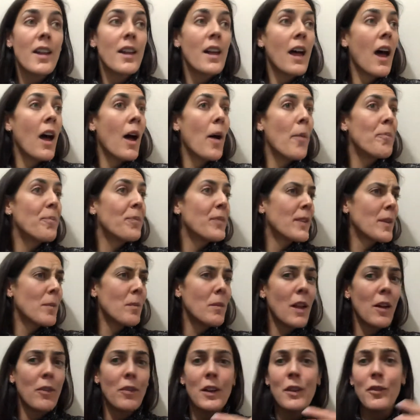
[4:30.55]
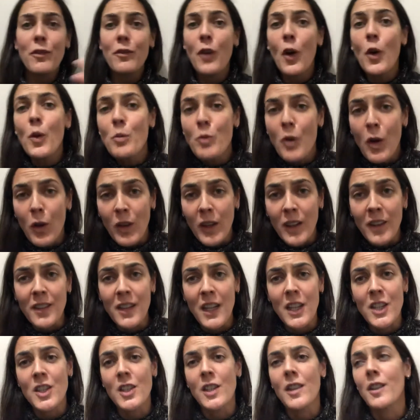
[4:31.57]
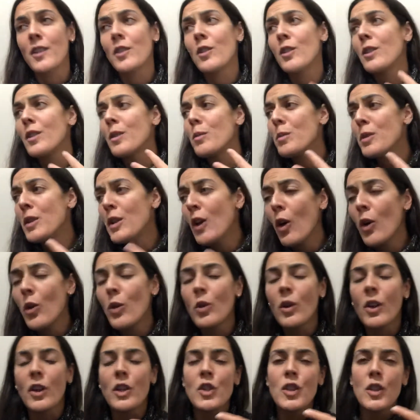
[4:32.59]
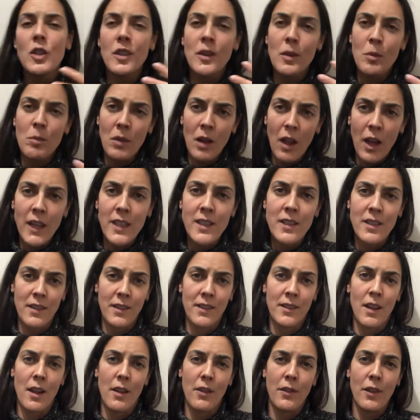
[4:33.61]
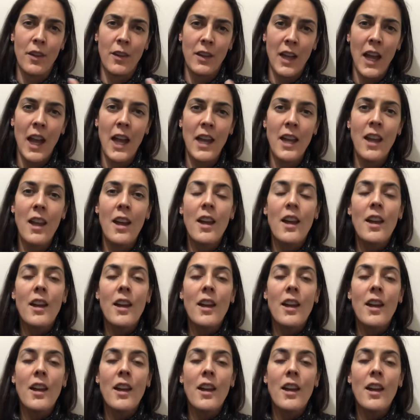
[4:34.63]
some lovely foam rolling sessions, do some yoga, do some lighter stuff, okay?